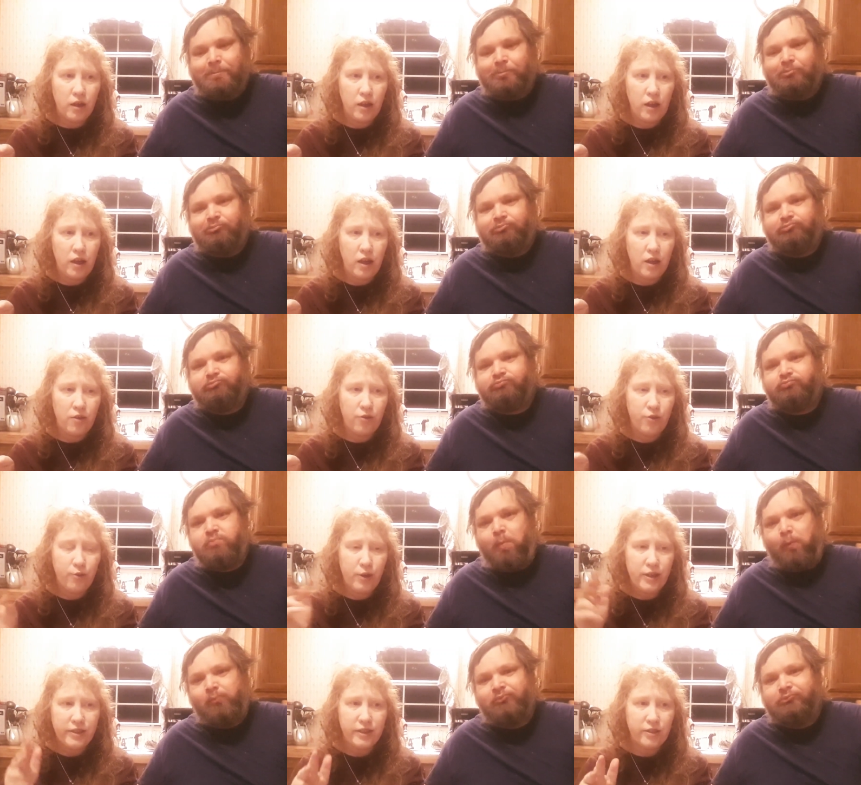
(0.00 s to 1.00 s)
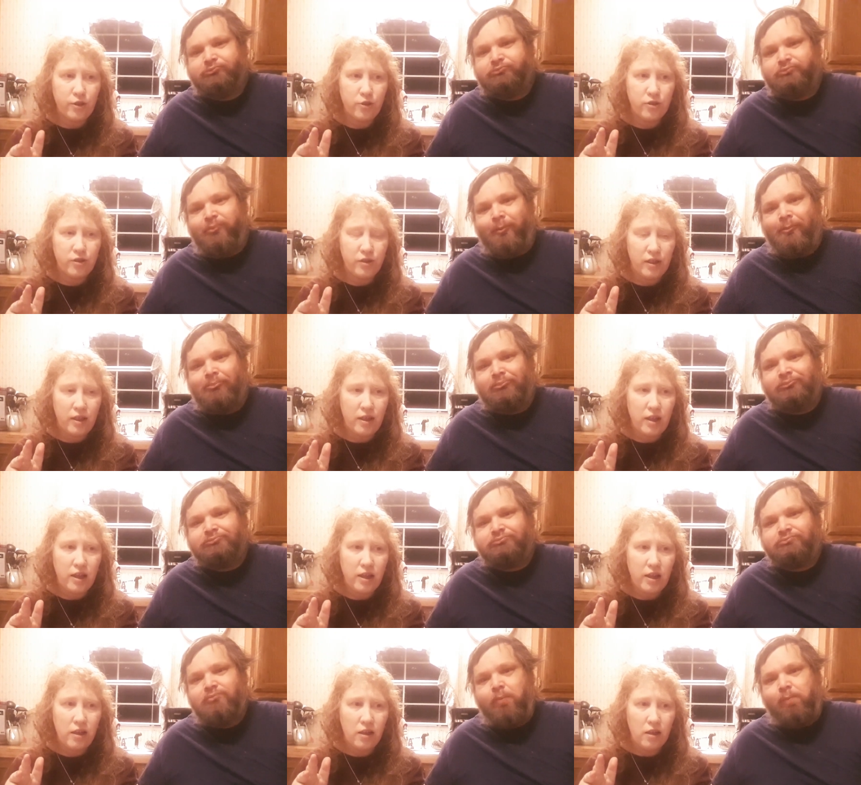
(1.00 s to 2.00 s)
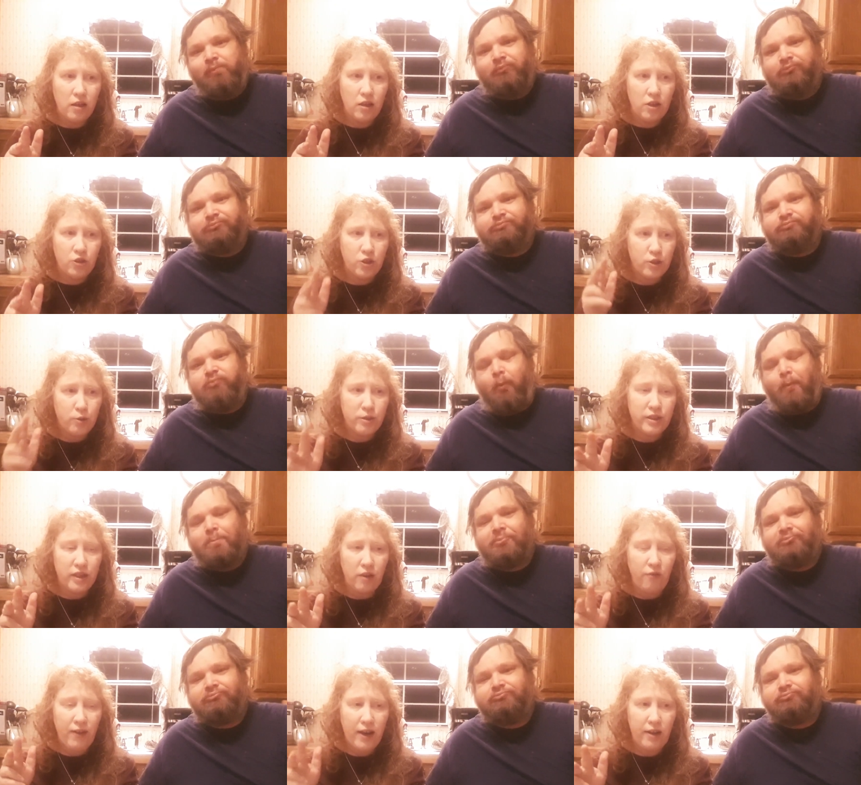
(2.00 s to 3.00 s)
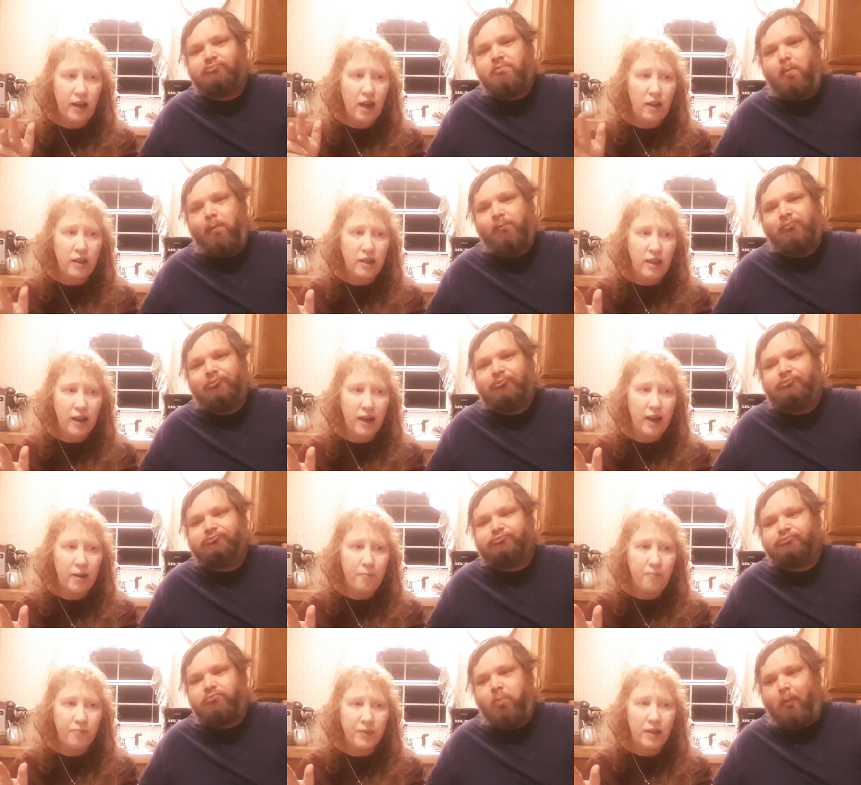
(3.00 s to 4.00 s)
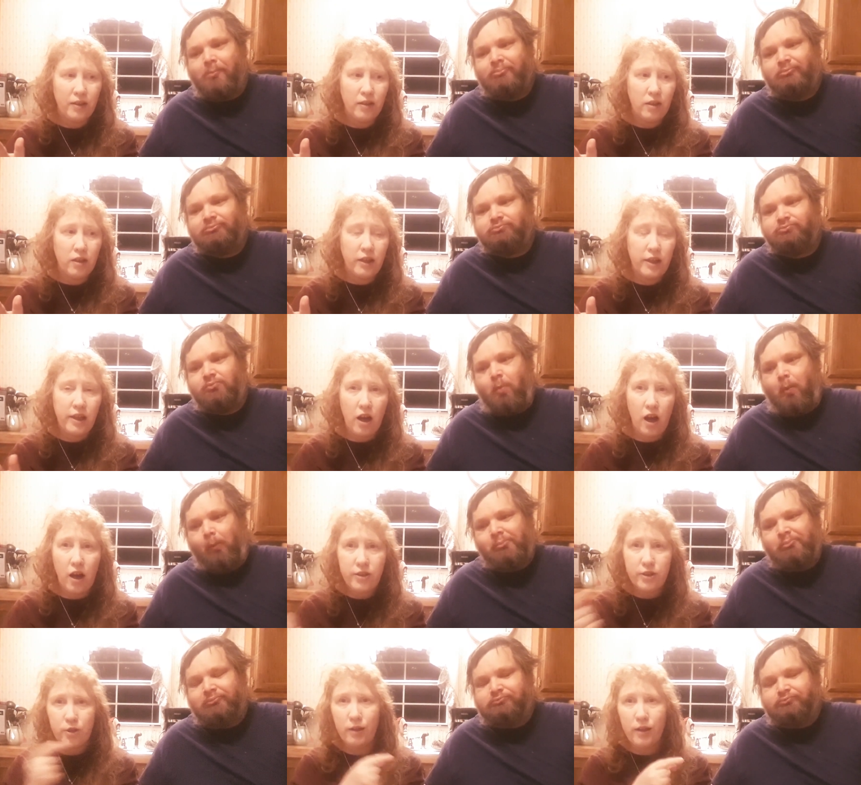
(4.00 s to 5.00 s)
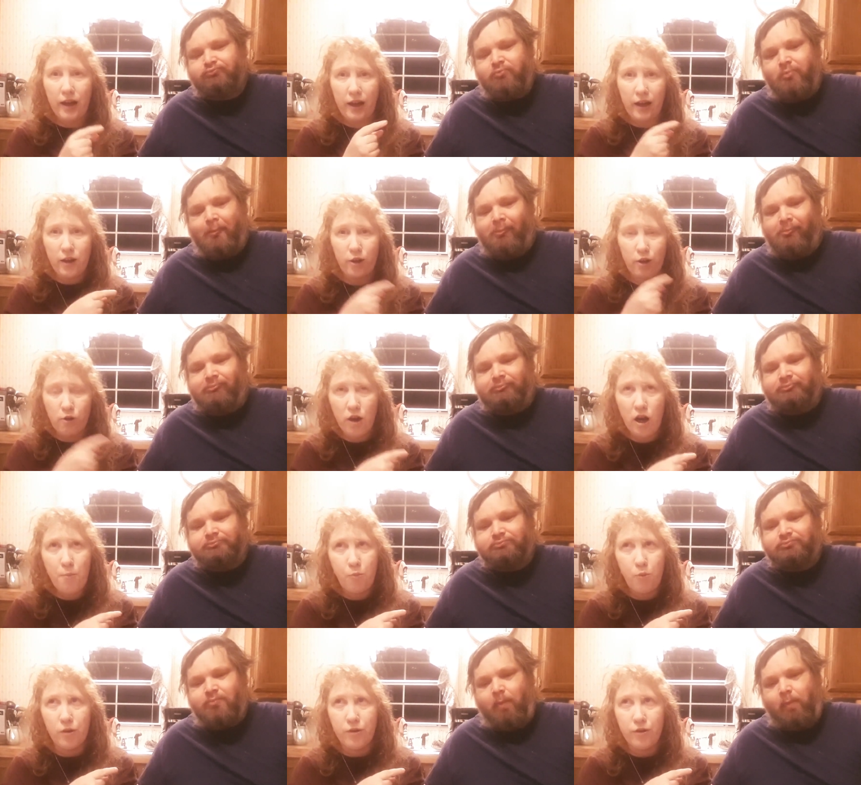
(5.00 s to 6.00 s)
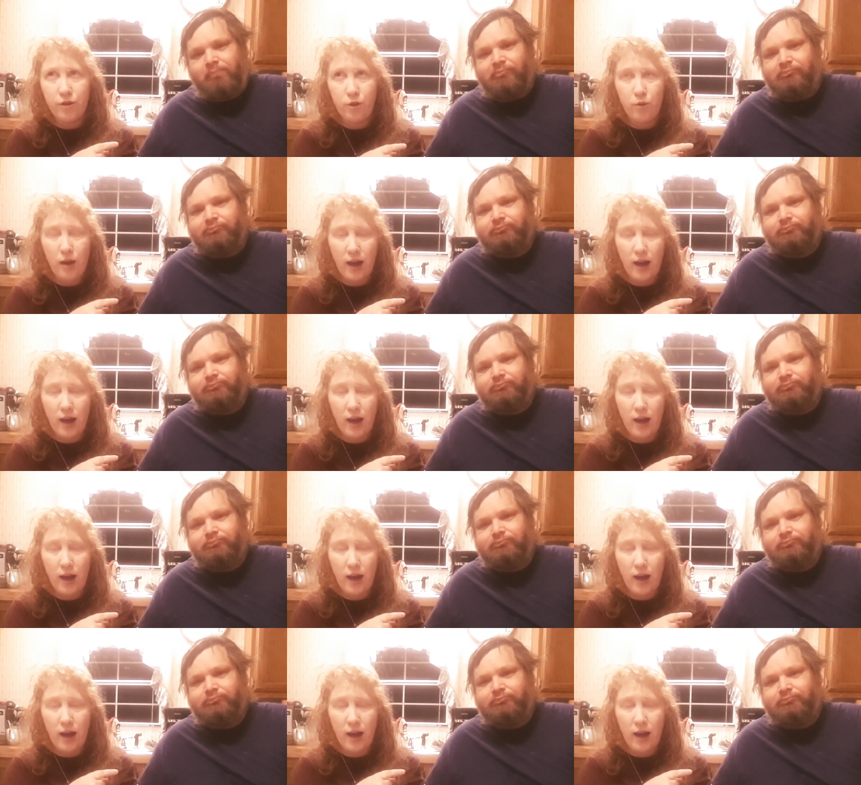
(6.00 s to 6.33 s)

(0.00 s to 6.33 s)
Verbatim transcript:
Speaker 1: and 3 sisters that he just recently found out he had, he also grew up with 2